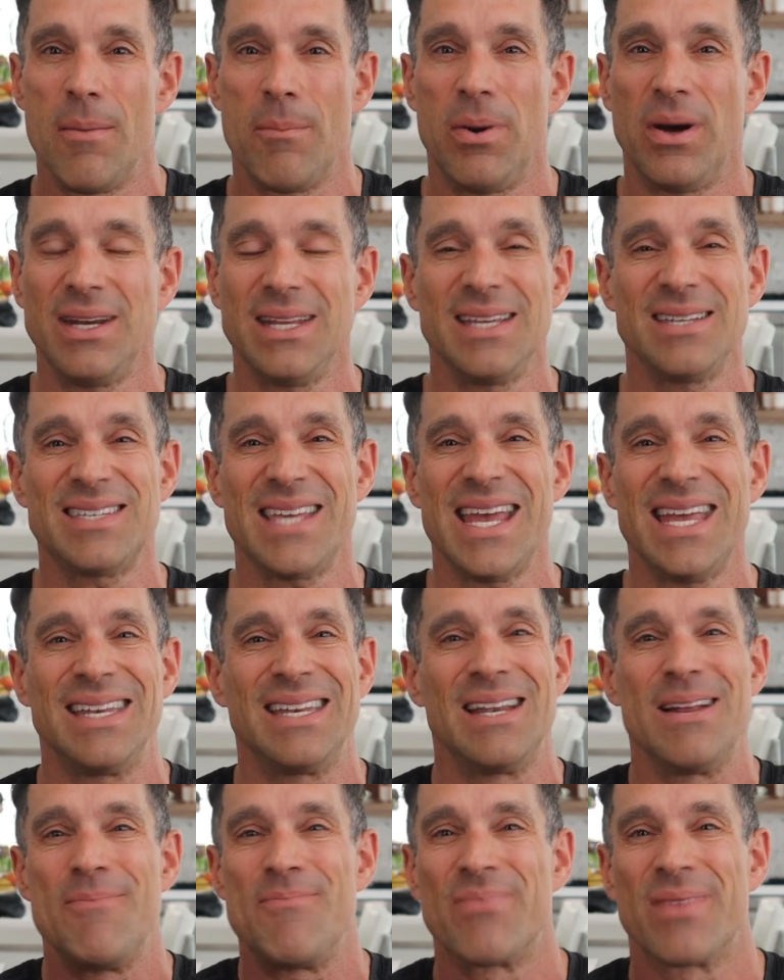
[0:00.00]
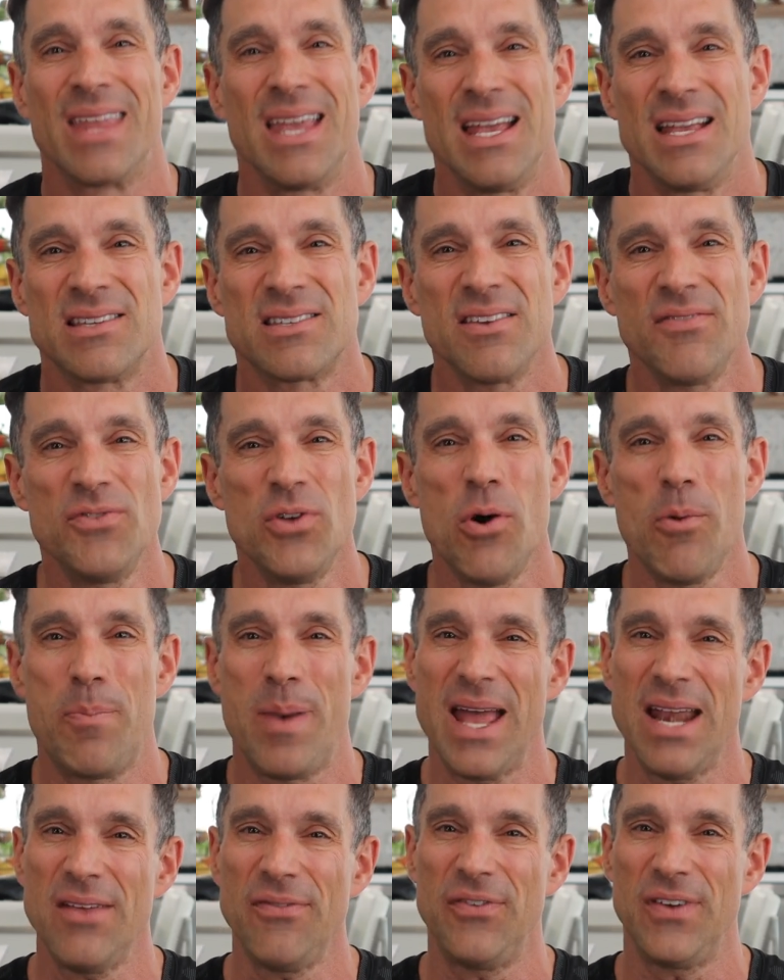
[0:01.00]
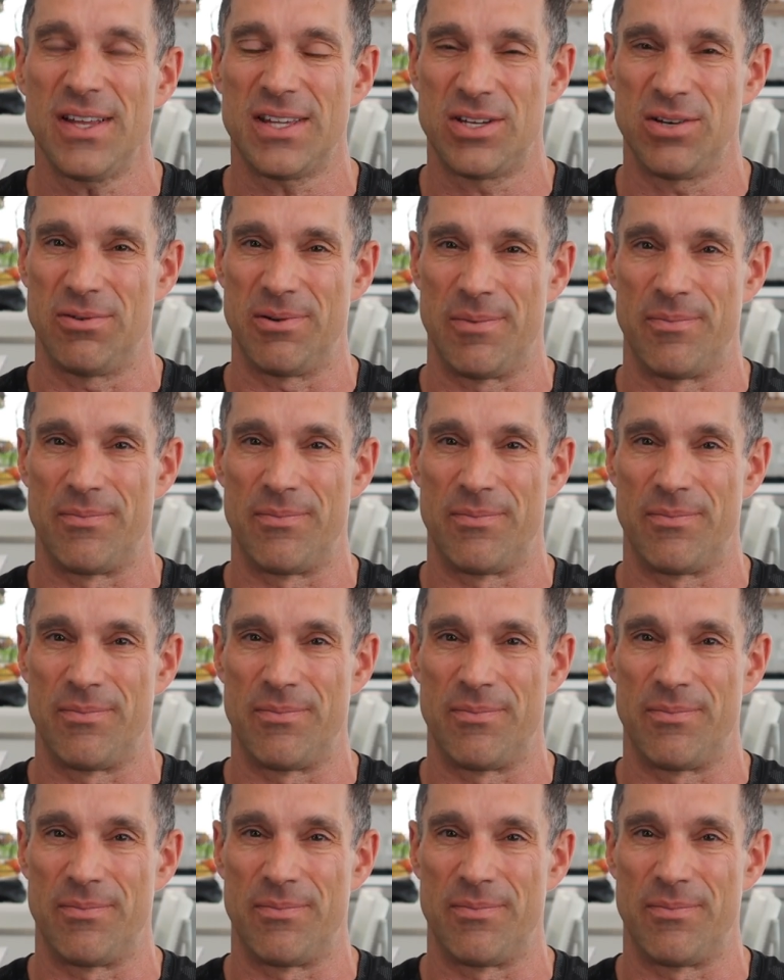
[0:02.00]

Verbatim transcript: But he said it's of no benefit to